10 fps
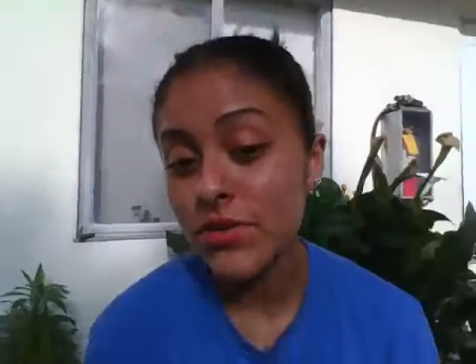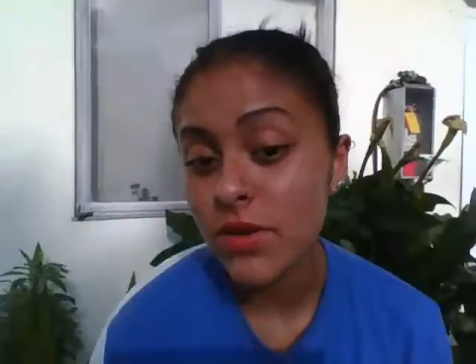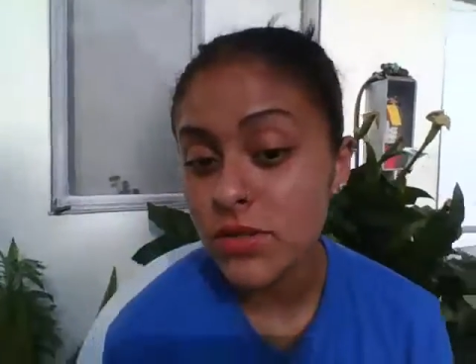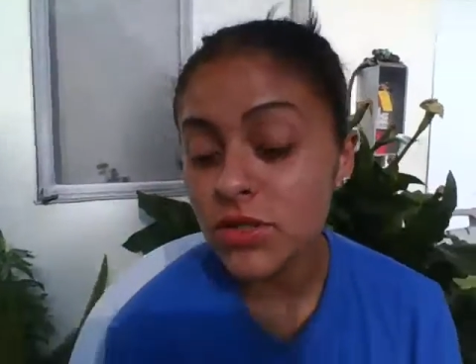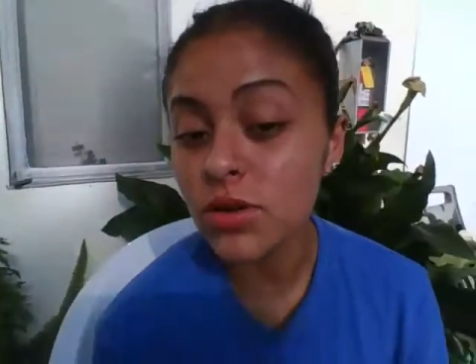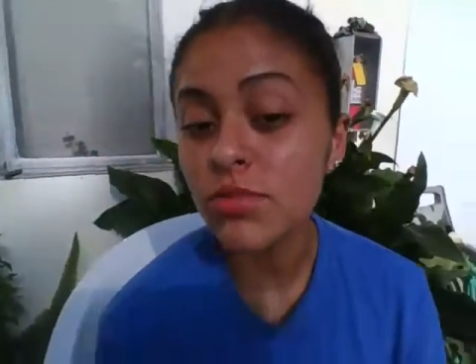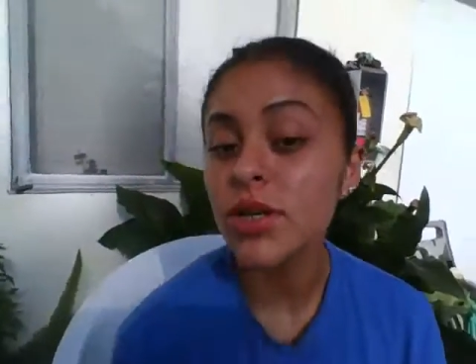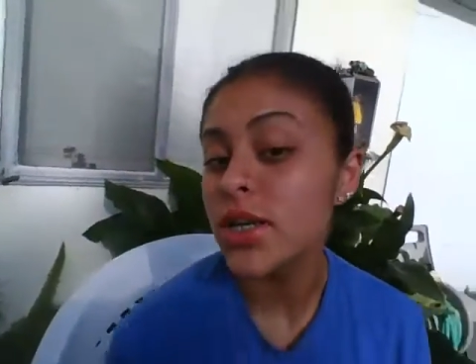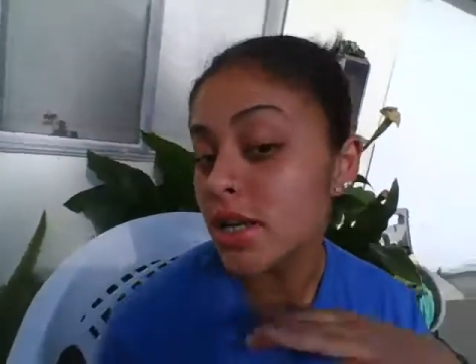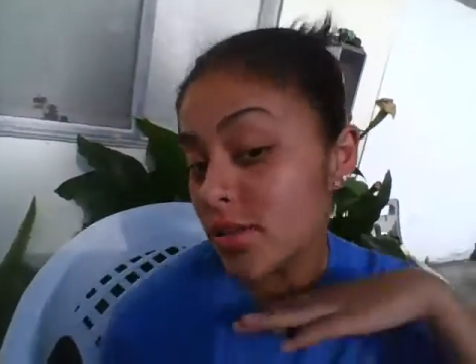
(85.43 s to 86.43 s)
I felt so
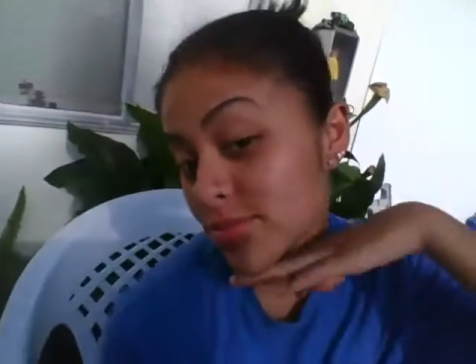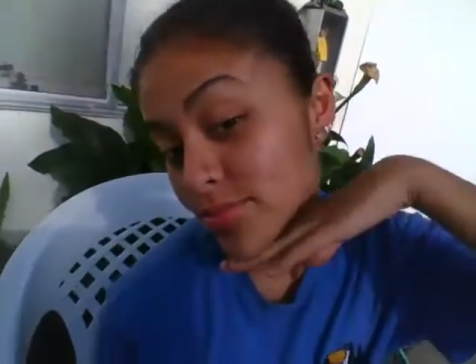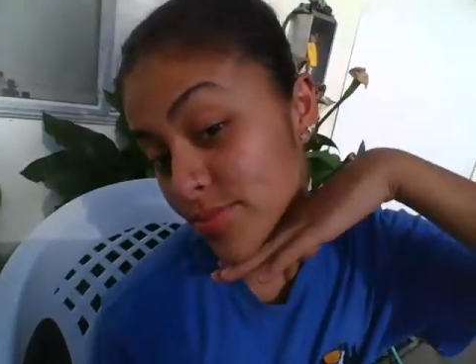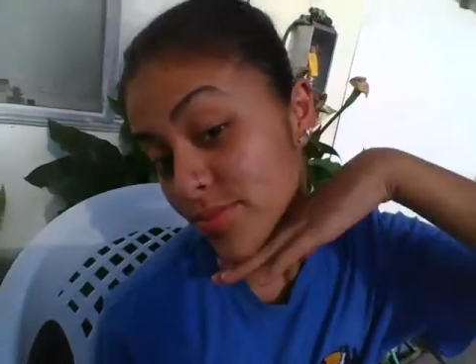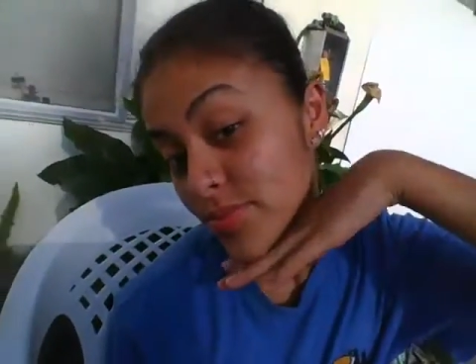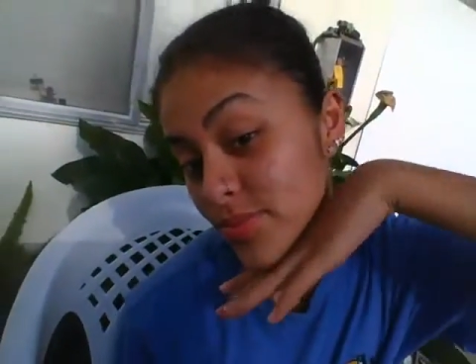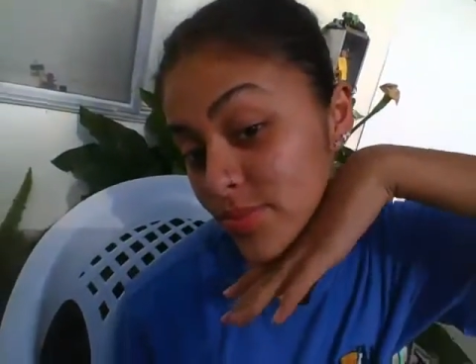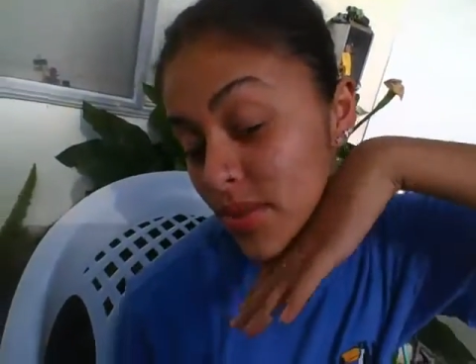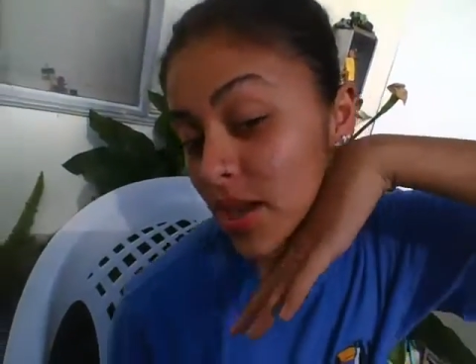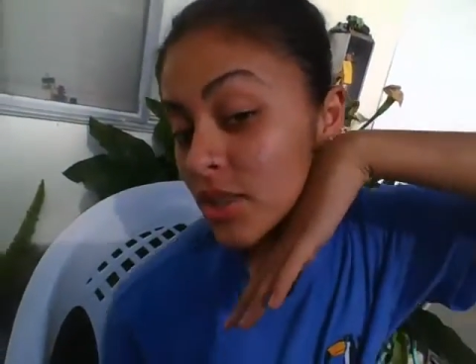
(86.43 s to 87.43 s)
pretty.
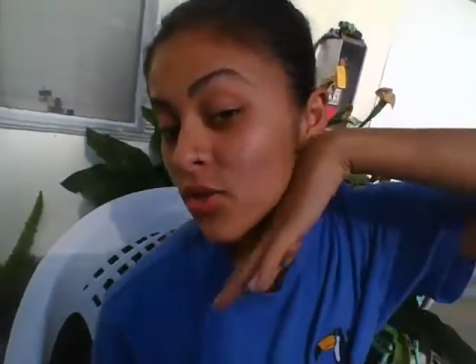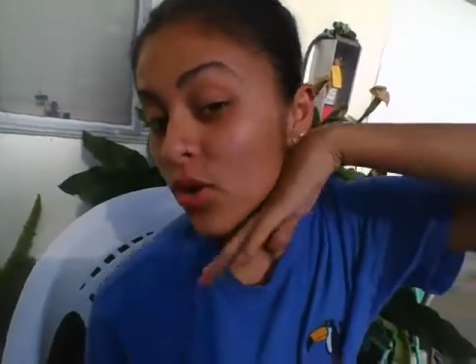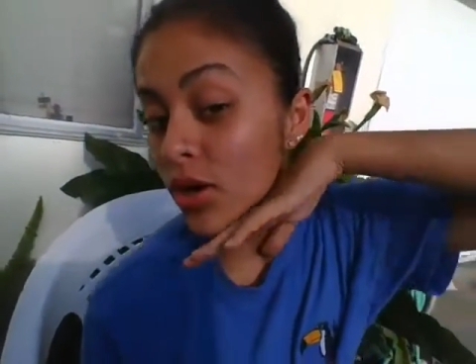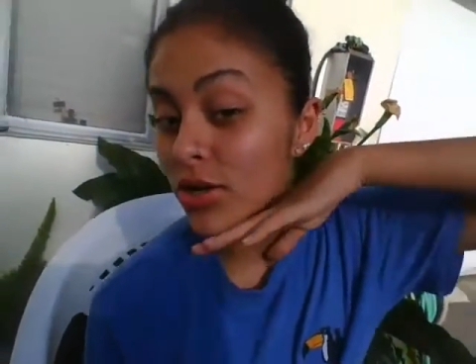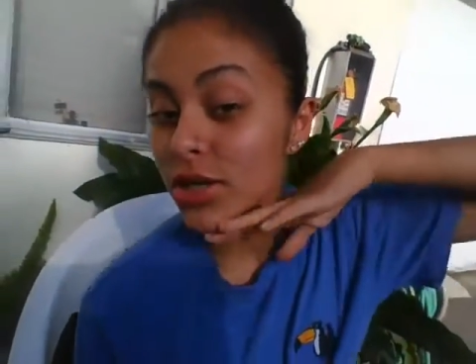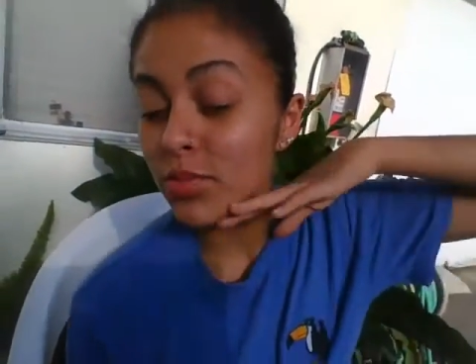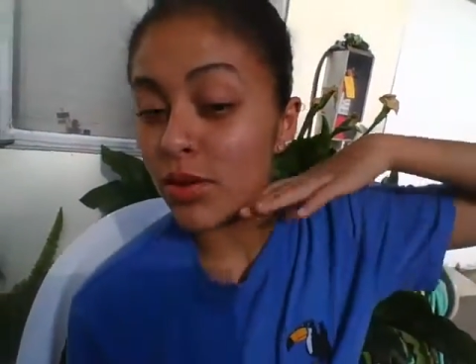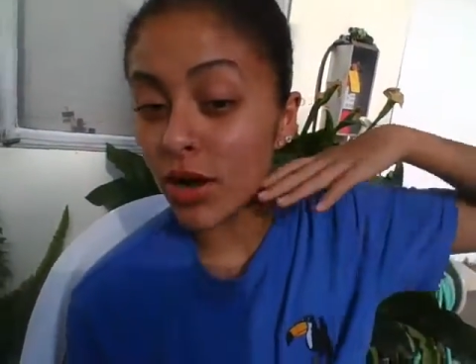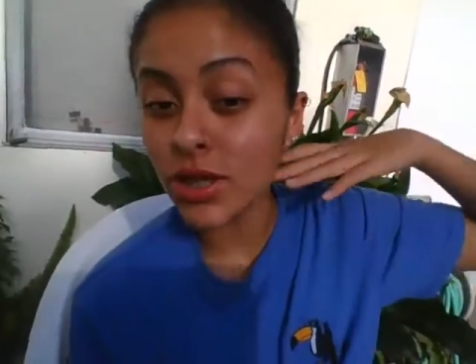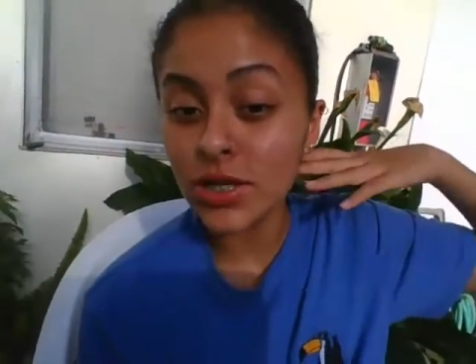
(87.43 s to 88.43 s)
And the quality
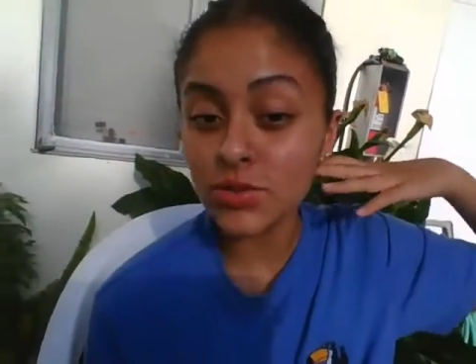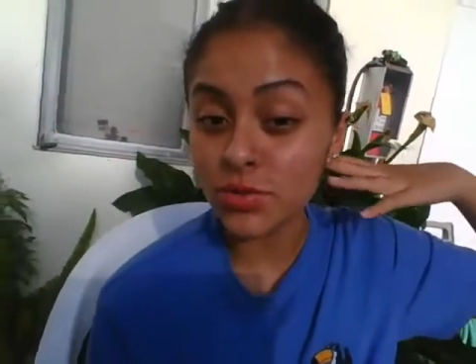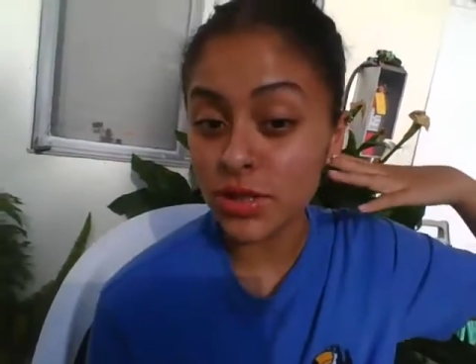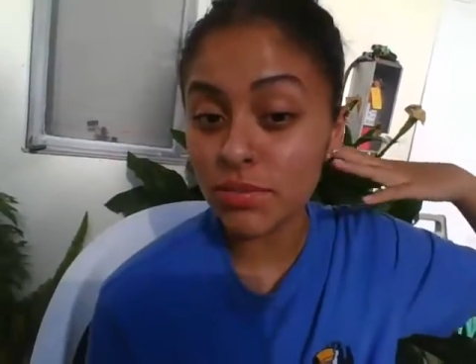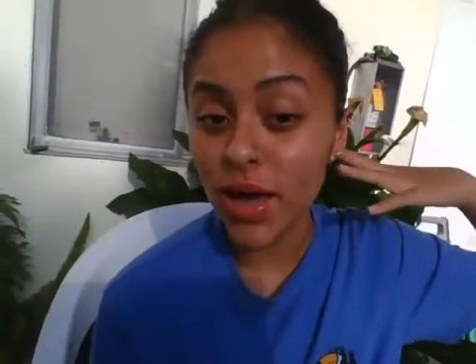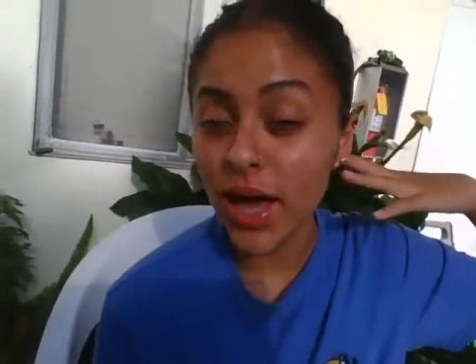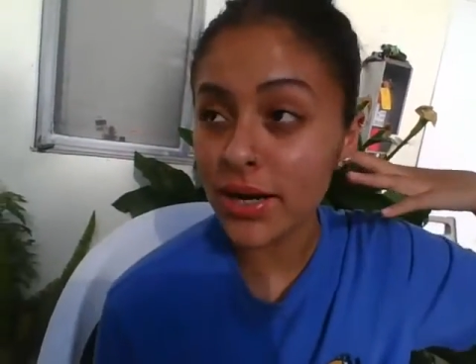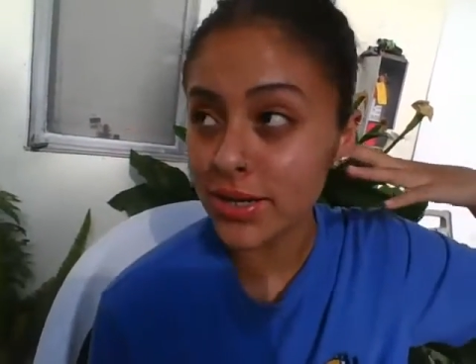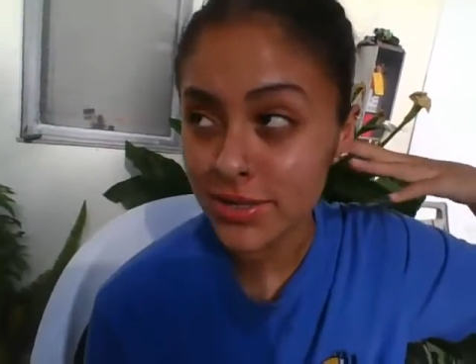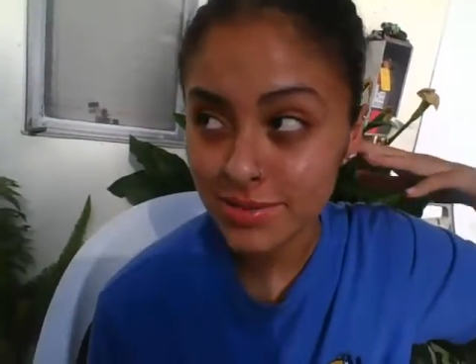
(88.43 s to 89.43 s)
probably is really bad
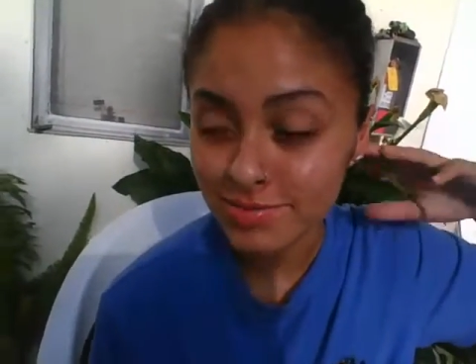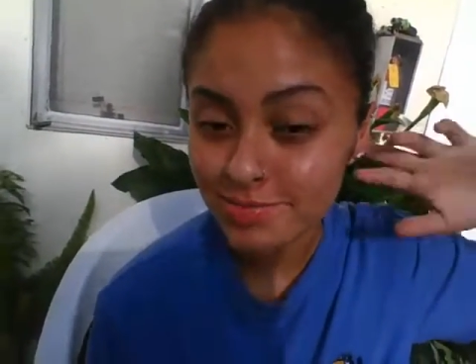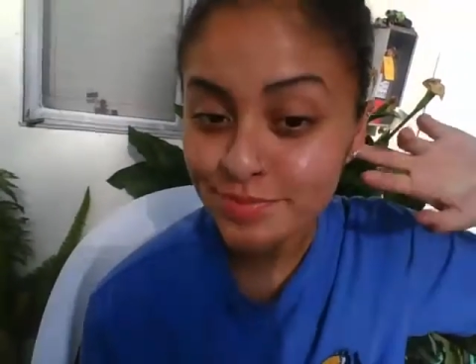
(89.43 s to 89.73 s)
because